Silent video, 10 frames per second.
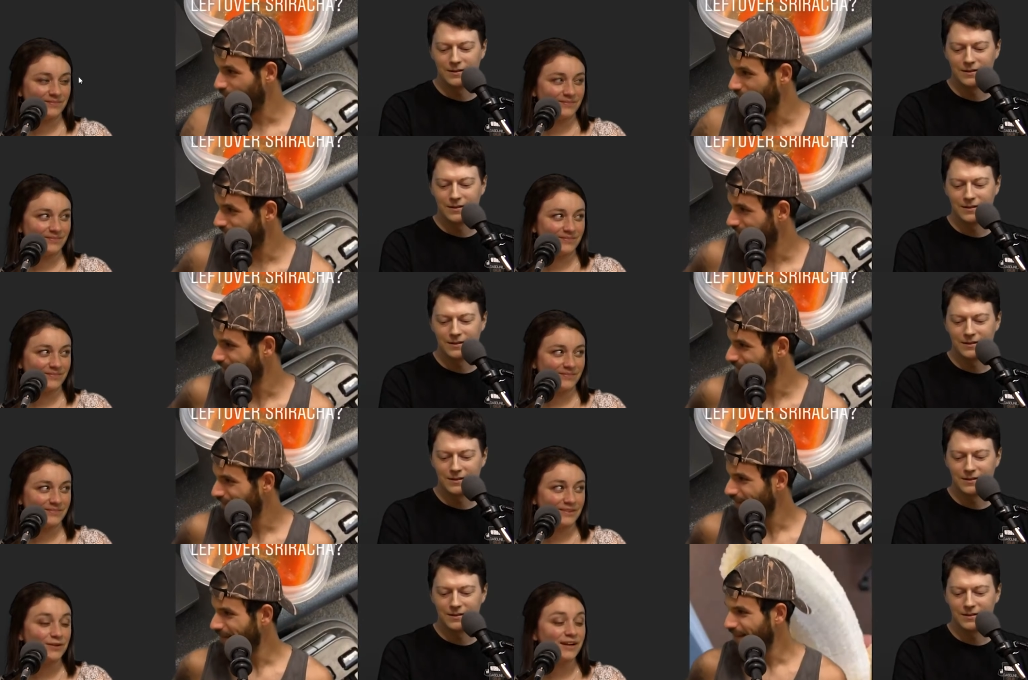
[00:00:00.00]
Speaker 1: weeks?
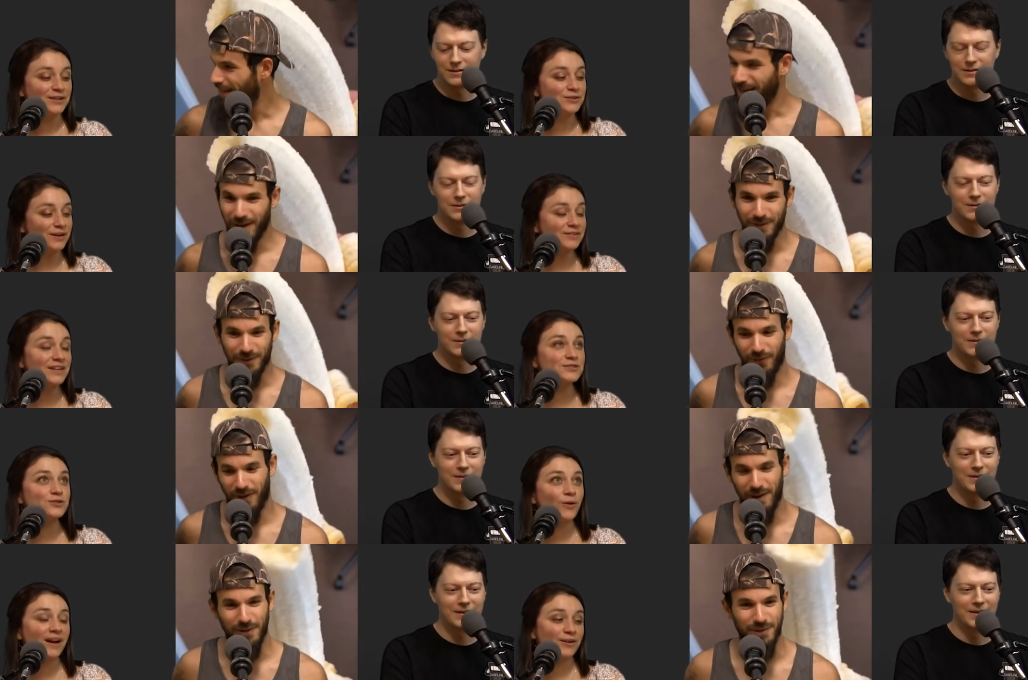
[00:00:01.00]
Okay, you don't it have was, to get
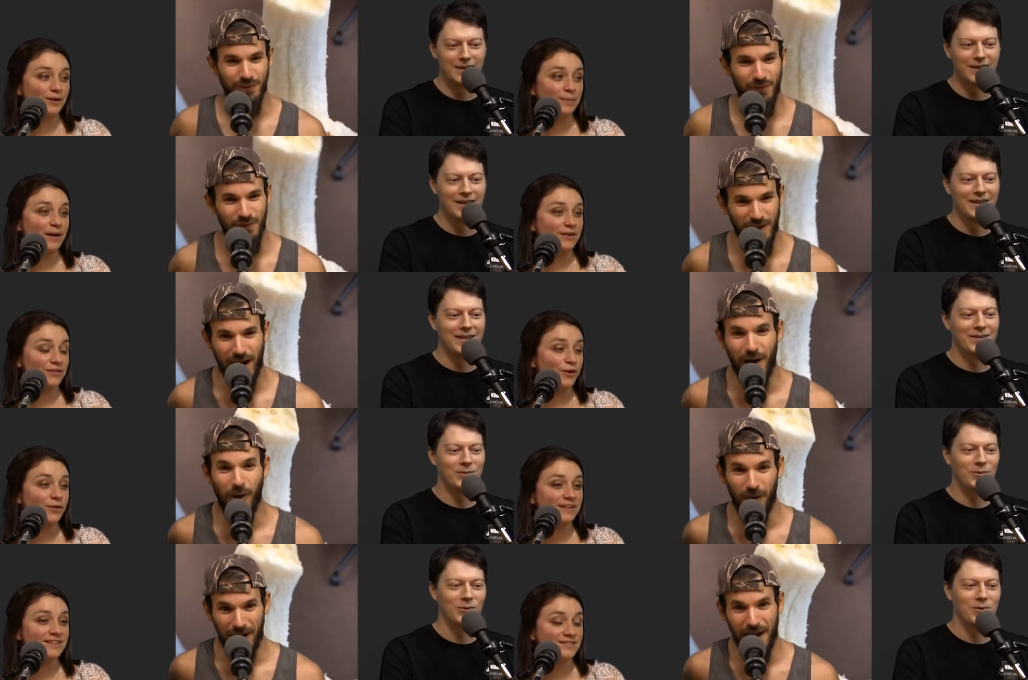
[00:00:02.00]
so angry was, about it that
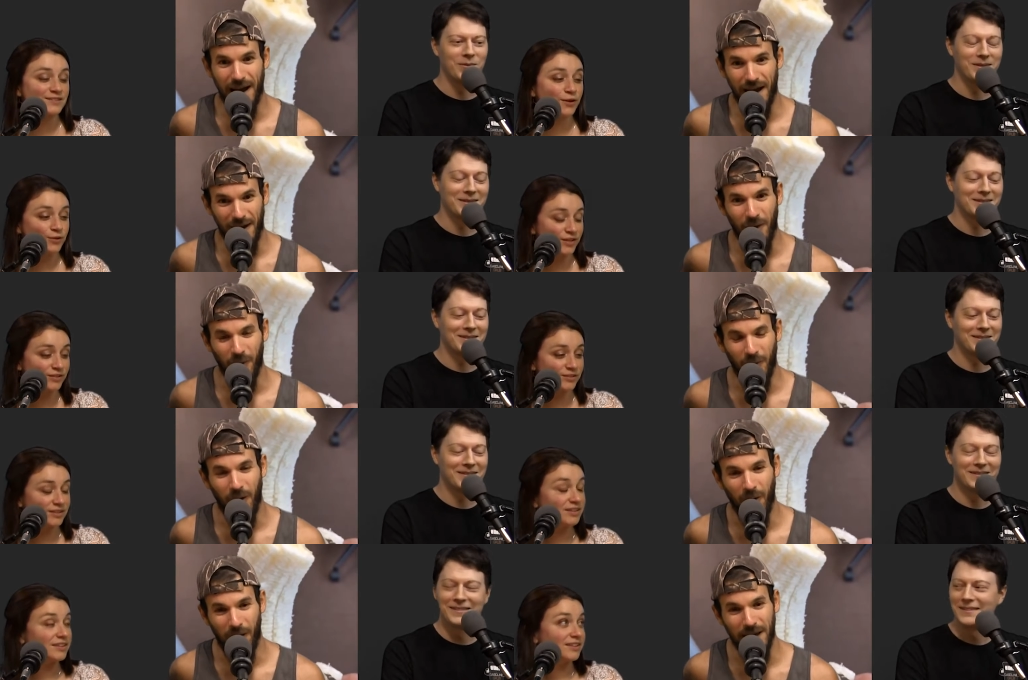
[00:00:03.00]
oh, he doesn't oh, know you. Oh,
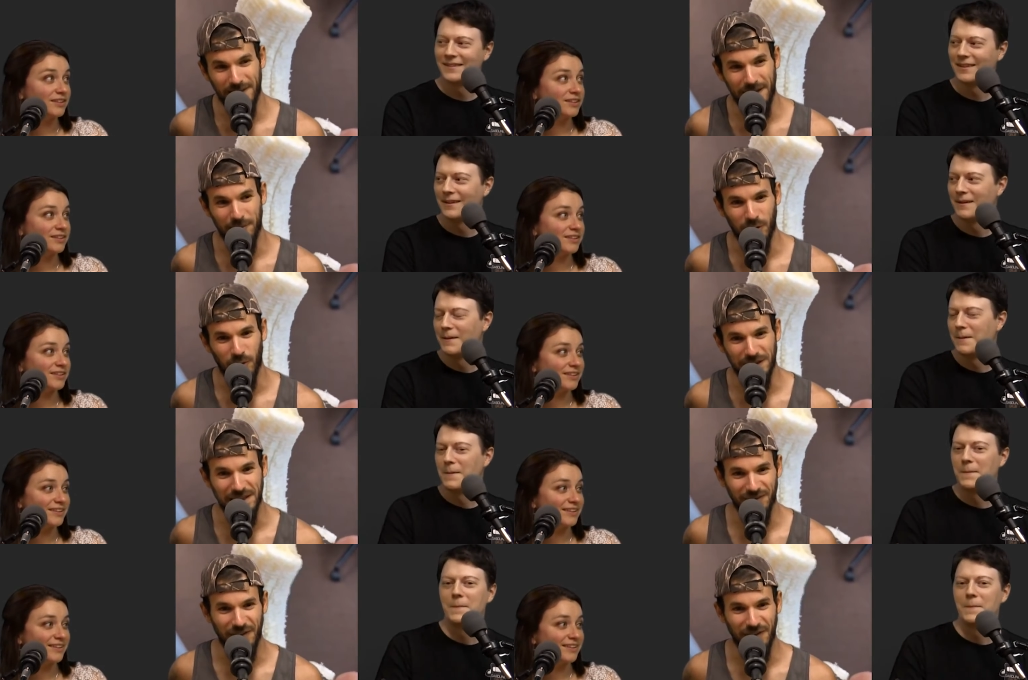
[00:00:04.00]
oh, I am going to get